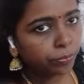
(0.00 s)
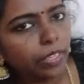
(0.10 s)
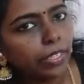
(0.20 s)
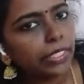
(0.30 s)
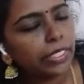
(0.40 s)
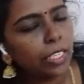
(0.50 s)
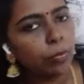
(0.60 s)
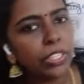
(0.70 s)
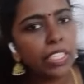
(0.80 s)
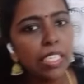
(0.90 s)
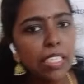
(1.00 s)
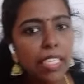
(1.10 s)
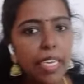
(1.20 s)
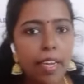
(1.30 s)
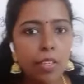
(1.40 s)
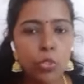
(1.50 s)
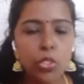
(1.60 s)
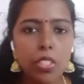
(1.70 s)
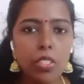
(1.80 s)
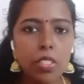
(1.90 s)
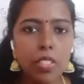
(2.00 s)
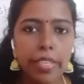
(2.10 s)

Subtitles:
In chemical reactions,